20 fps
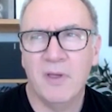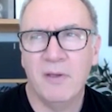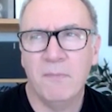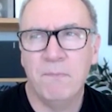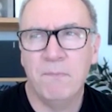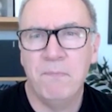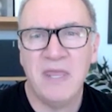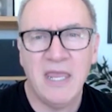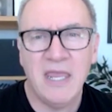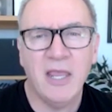
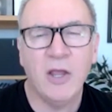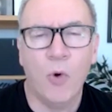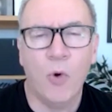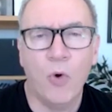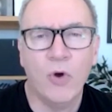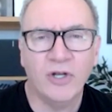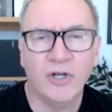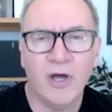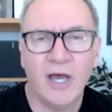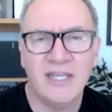being
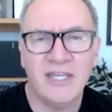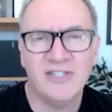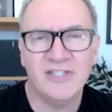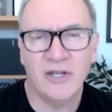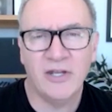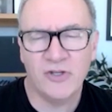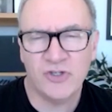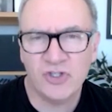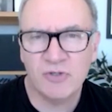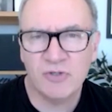organised
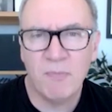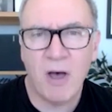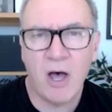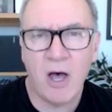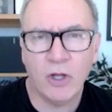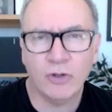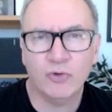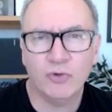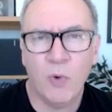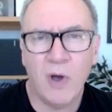in a
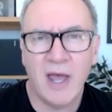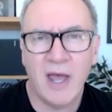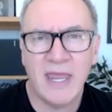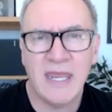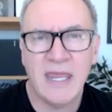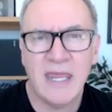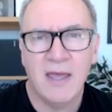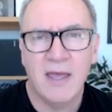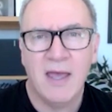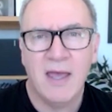smart
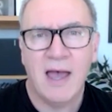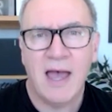way